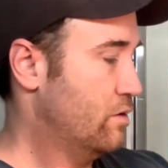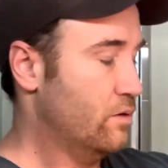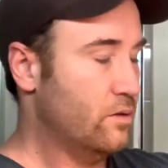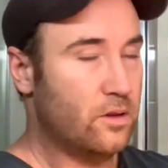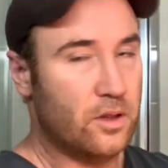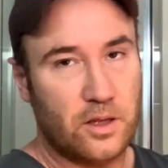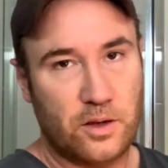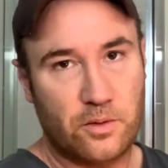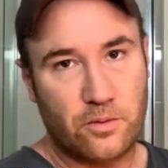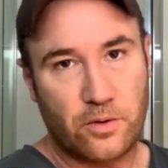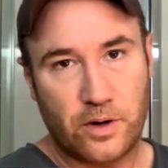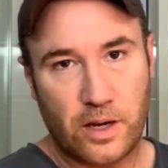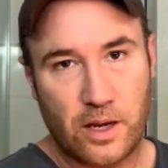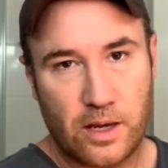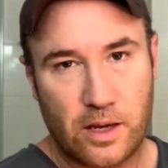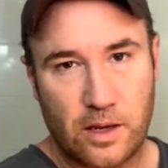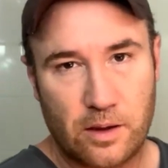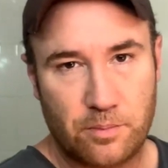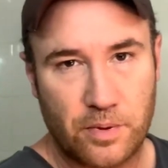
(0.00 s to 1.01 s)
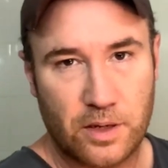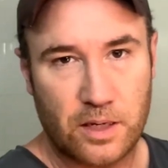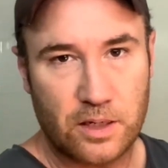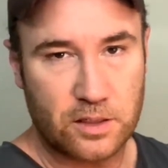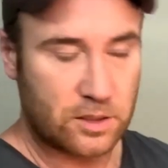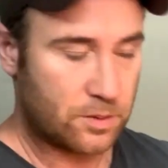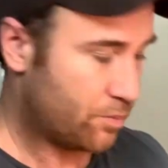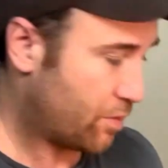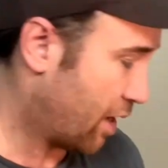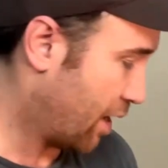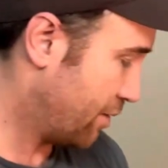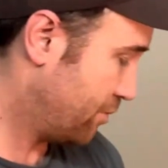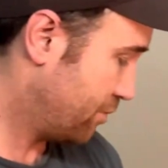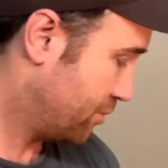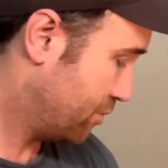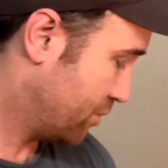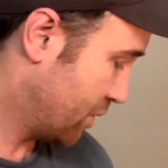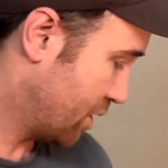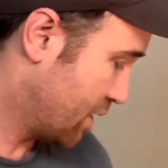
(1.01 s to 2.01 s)
that you're wearing a hairpiece. But
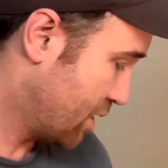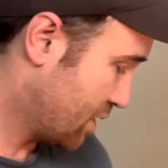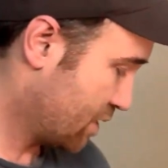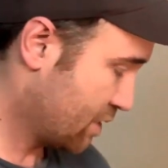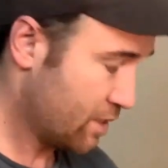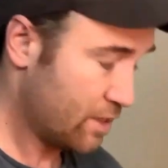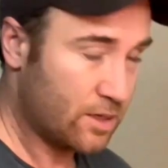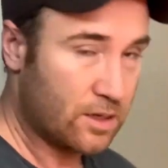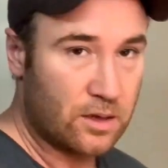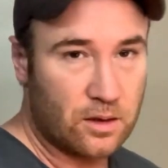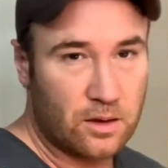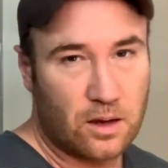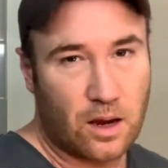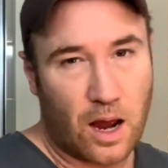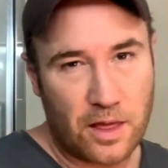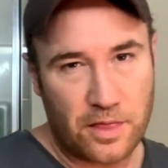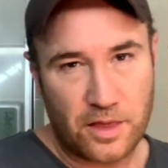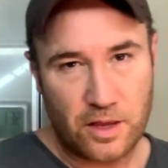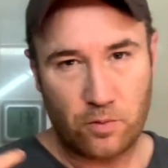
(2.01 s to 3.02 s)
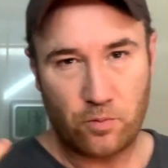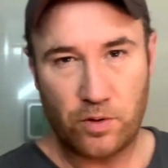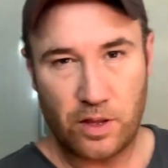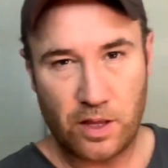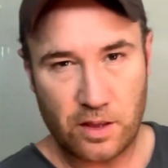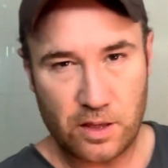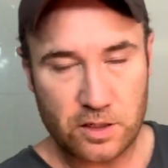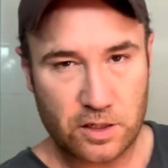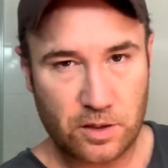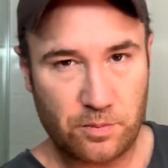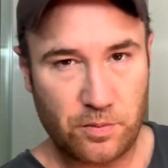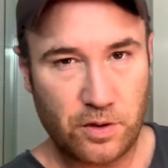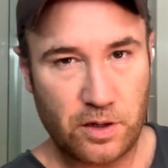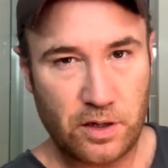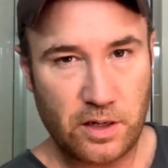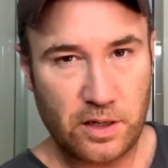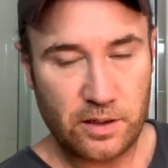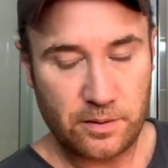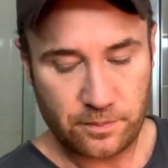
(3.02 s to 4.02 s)
I think within this
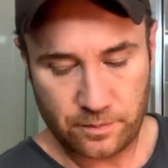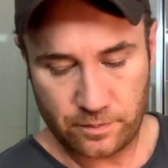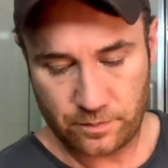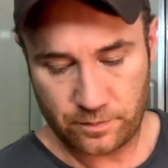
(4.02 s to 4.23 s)
community,